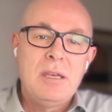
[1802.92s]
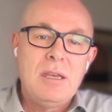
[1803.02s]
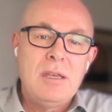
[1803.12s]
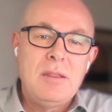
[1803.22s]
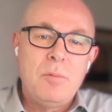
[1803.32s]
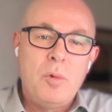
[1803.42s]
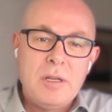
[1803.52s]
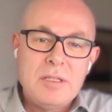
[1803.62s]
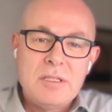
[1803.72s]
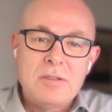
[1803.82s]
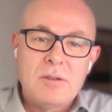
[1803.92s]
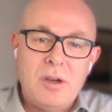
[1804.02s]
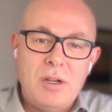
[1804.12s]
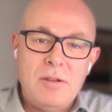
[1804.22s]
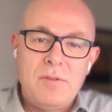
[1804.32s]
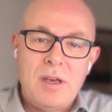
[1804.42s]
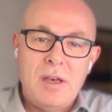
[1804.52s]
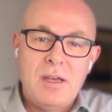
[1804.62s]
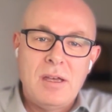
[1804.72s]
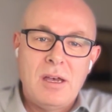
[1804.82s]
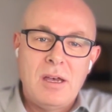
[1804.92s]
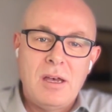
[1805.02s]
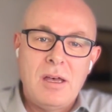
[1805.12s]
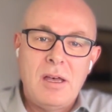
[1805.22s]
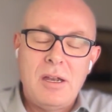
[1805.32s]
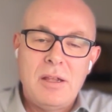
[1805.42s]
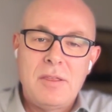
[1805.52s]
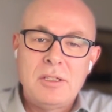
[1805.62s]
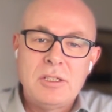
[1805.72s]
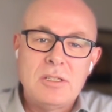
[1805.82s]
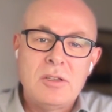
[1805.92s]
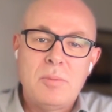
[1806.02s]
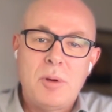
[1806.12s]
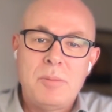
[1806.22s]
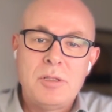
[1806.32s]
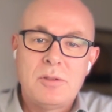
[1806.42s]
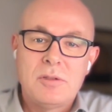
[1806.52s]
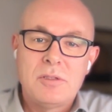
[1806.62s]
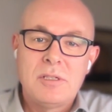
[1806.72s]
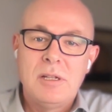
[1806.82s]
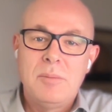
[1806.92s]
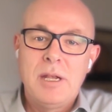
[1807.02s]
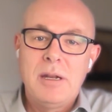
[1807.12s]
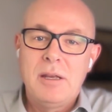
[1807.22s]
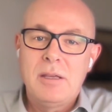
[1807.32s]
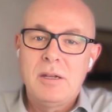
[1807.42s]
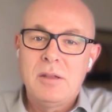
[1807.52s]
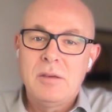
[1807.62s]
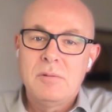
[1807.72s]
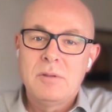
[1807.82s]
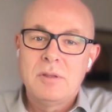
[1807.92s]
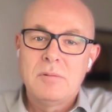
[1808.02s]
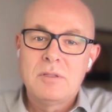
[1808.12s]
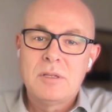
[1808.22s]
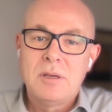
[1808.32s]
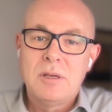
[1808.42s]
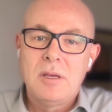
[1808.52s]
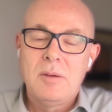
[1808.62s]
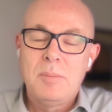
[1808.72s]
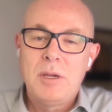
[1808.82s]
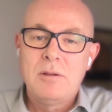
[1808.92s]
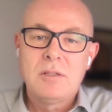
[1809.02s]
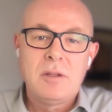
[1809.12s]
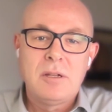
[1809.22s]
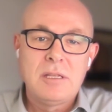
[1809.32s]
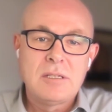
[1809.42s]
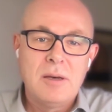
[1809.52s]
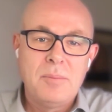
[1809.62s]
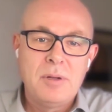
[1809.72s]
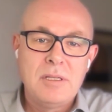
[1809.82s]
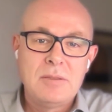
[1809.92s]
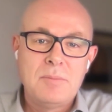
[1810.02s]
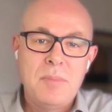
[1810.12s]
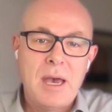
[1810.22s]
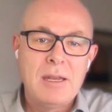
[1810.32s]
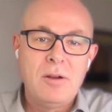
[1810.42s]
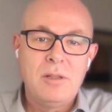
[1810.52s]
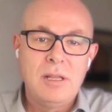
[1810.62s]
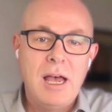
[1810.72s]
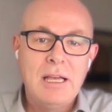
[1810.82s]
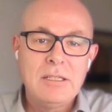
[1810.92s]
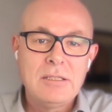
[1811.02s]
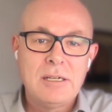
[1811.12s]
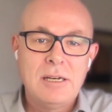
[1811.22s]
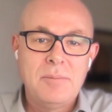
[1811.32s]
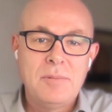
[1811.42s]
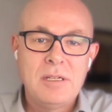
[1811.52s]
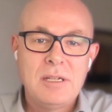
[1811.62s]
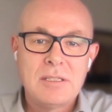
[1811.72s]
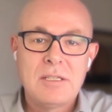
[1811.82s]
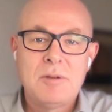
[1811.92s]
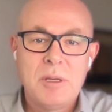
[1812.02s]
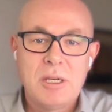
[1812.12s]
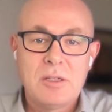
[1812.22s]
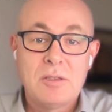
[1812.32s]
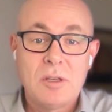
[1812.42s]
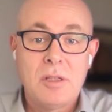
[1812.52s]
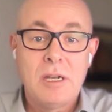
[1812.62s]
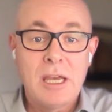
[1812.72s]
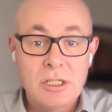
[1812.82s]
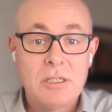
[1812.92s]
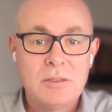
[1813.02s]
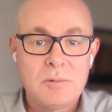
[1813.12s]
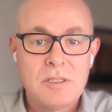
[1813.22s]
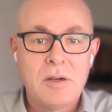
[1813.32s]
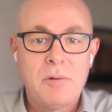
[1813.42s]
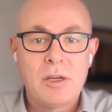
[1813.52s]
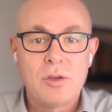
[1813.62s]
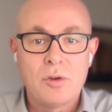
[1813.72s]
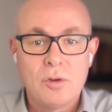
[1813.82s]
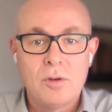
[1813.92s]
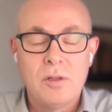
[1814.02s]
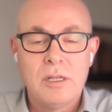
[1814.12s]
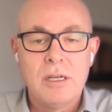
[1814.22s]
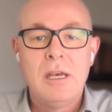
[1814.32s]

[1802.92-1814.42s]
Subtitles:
there was kind of and I think, Jason, you could probably talk to this a little better. There was an appearance a lot of these companies may not last. There does seem to be a consolidation, as we said, around Google and